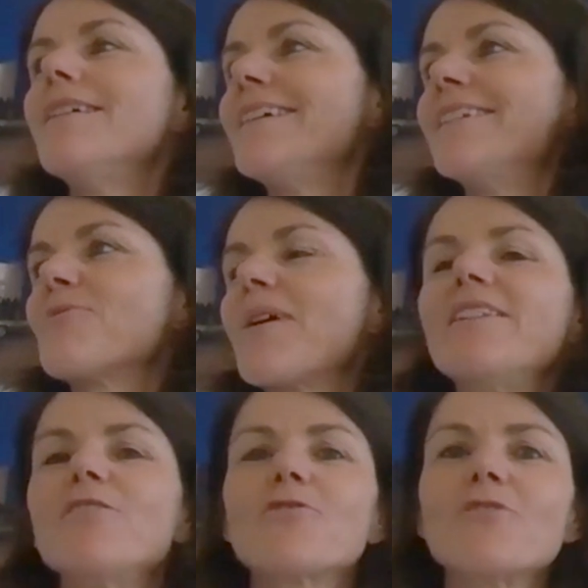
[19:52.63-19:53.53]
in a
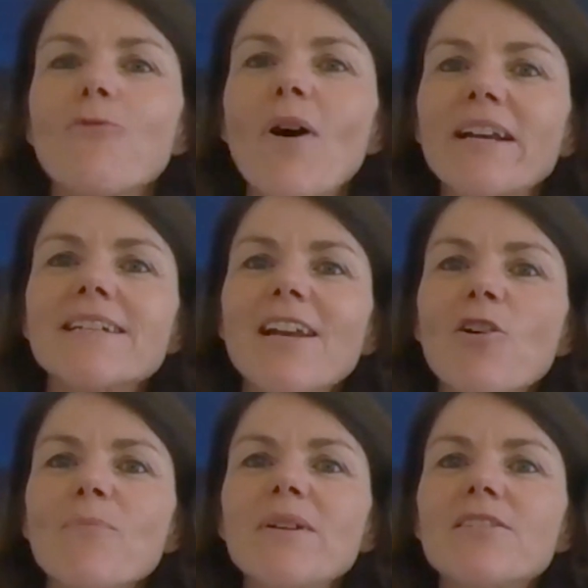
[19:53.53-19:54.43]
radius of 1
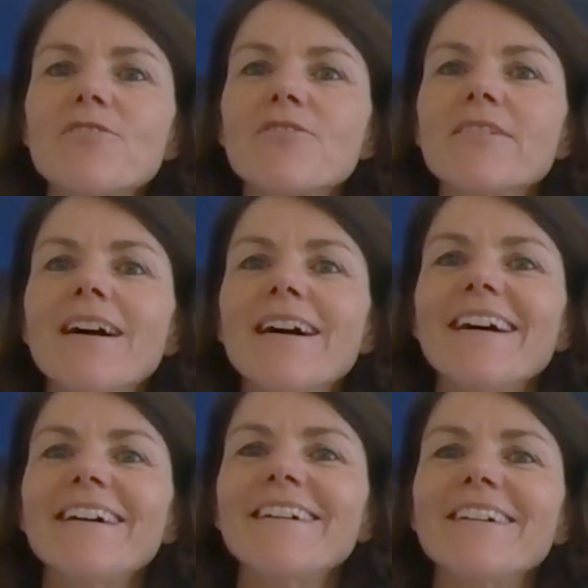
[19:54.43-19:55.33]
kilometer
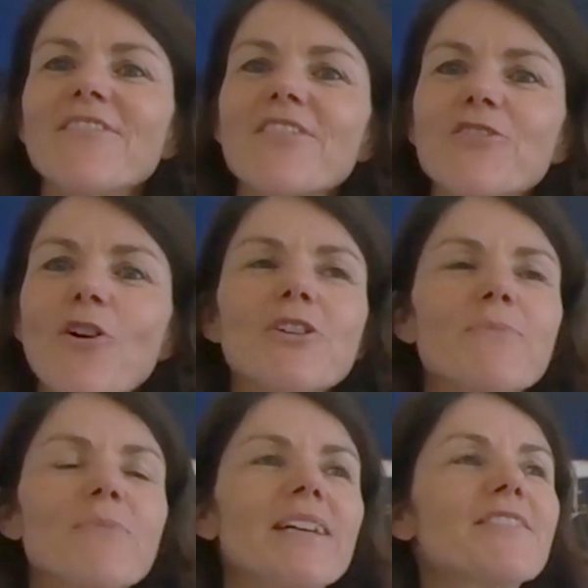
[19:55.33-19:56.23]
with a
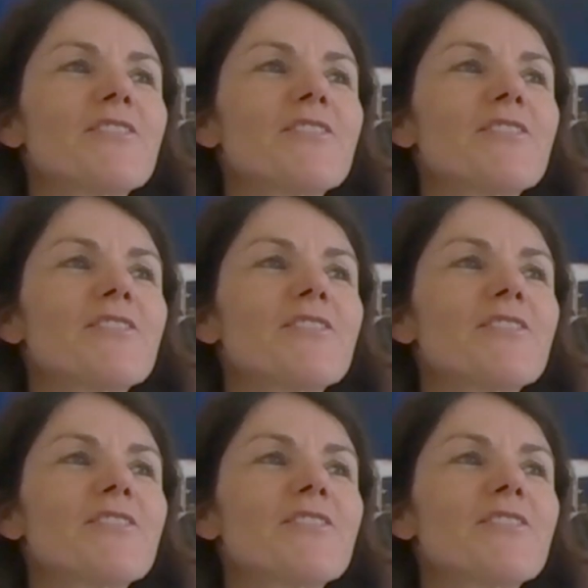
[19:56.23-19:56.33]
document.